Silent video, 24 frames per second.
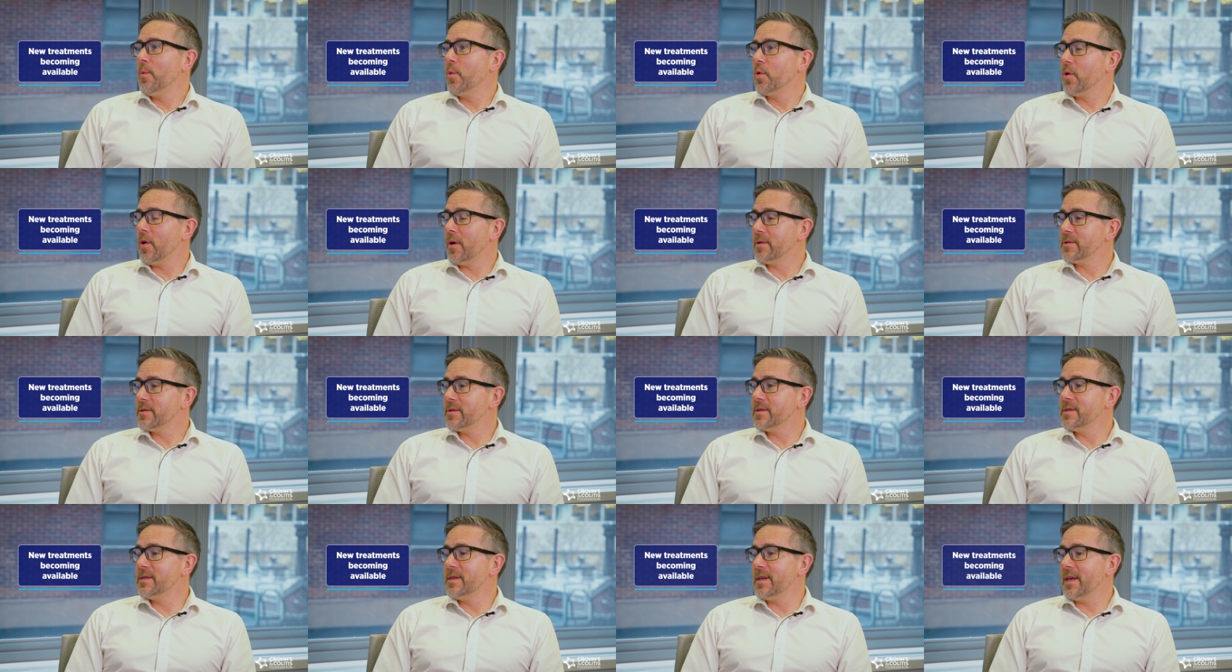We're
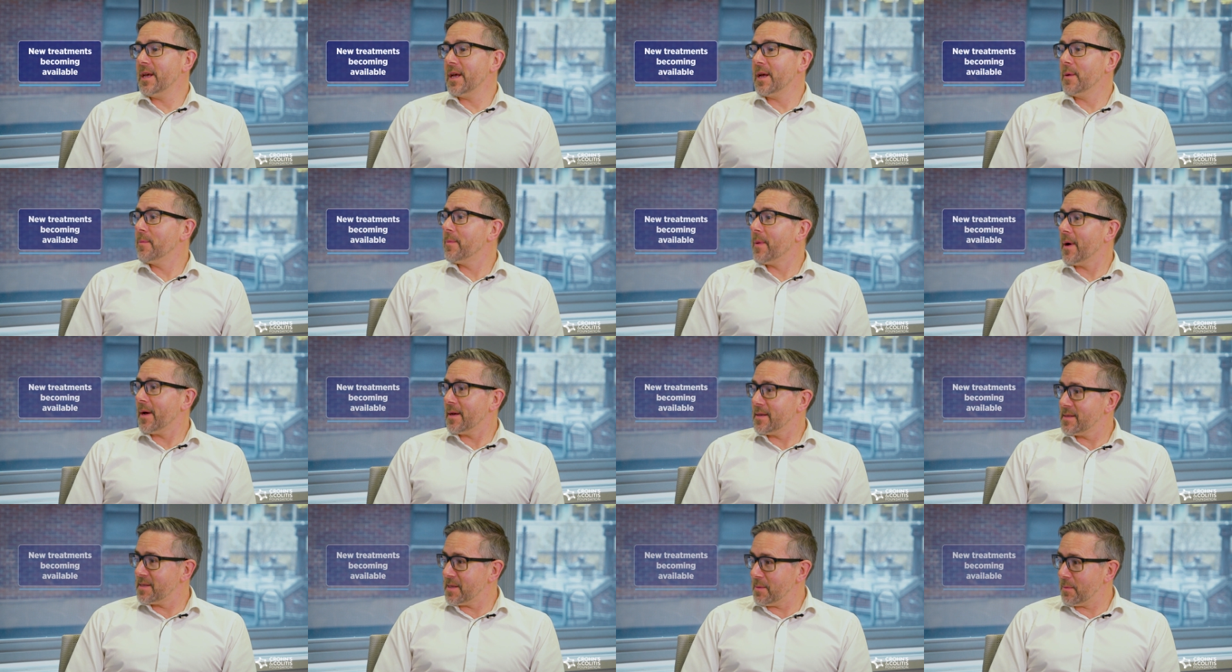also seeing
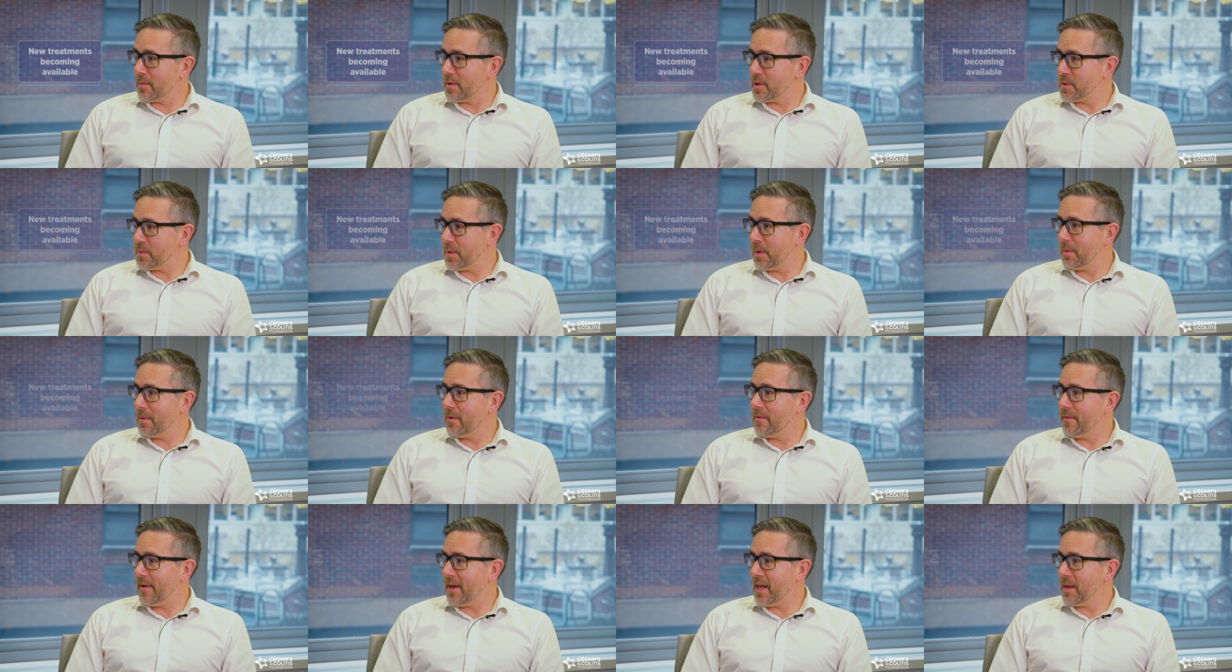biosimilars
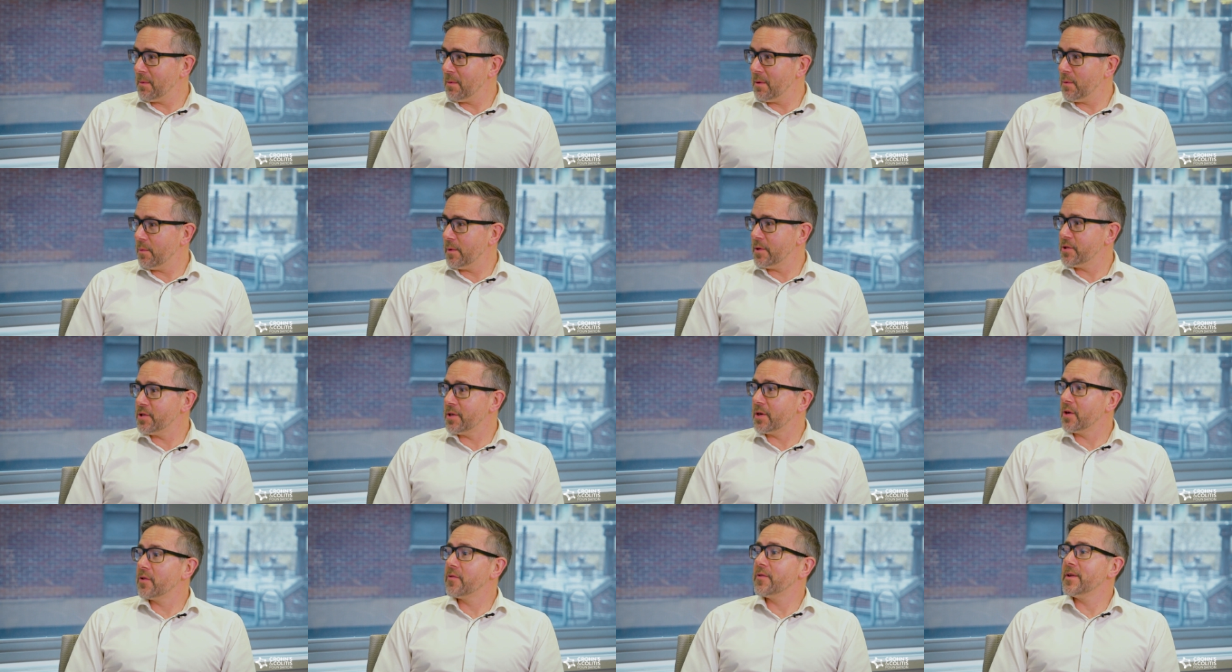become available,
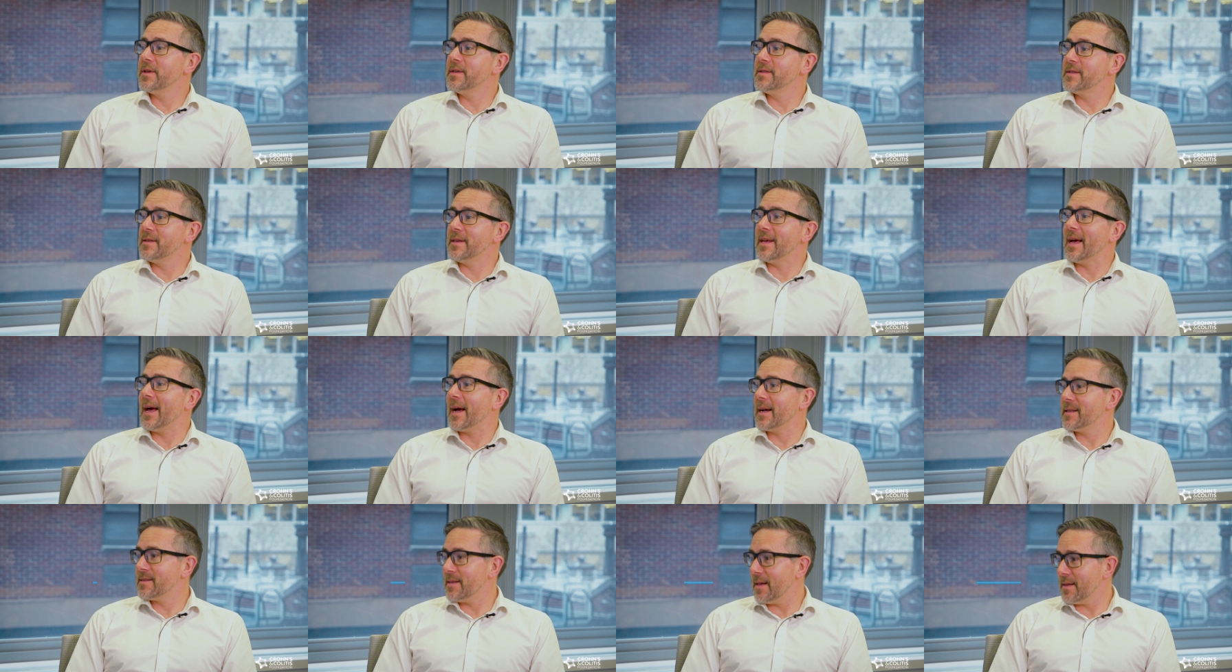which increase the
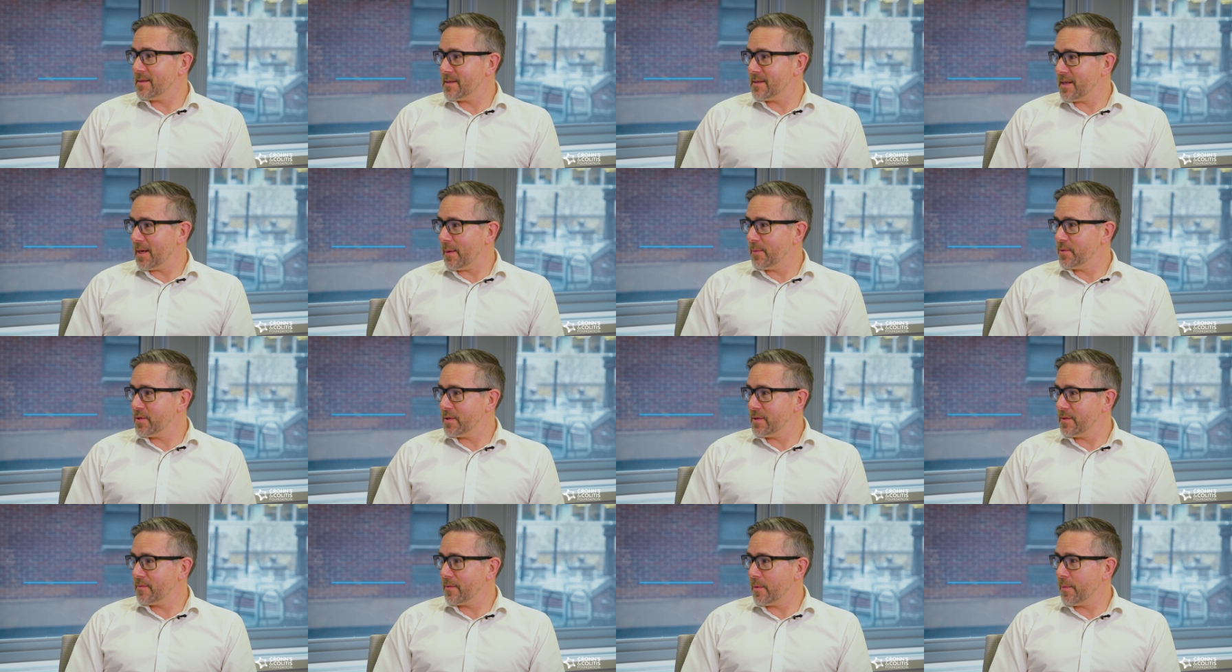access
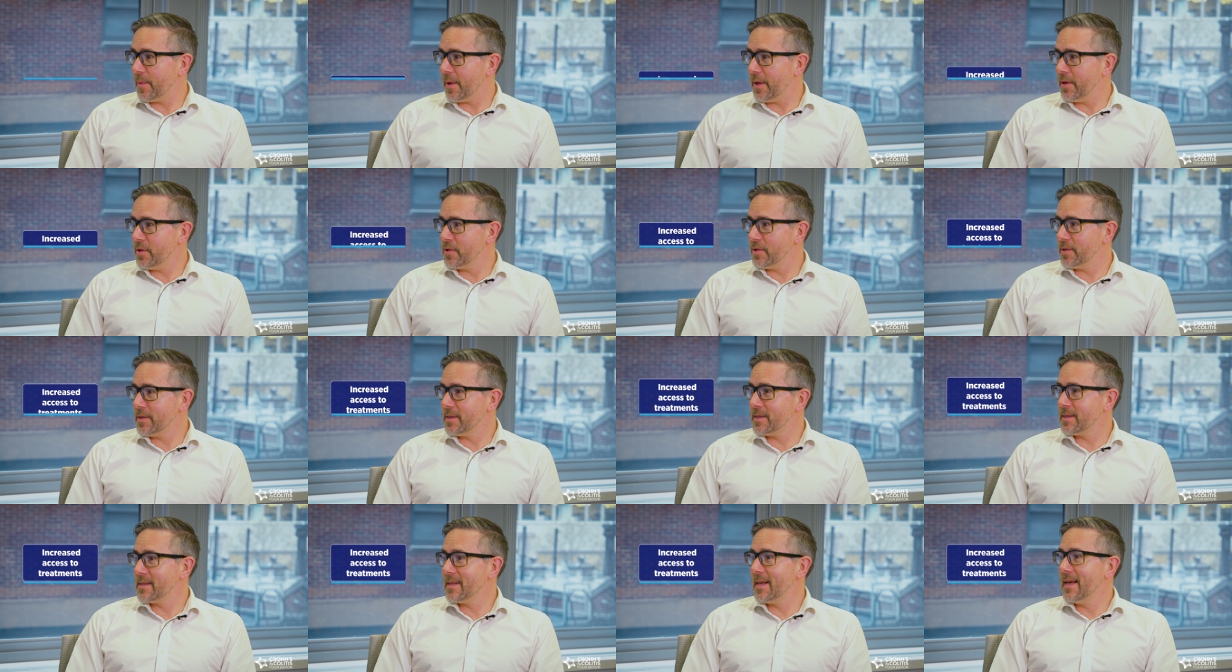options for
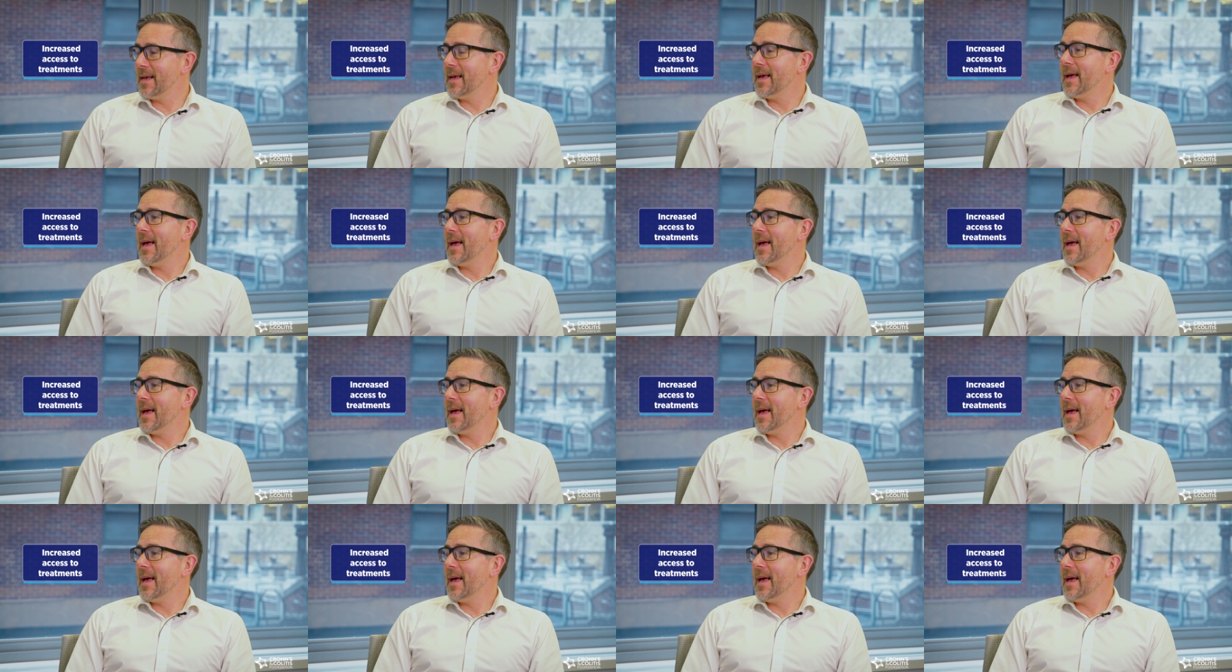patients.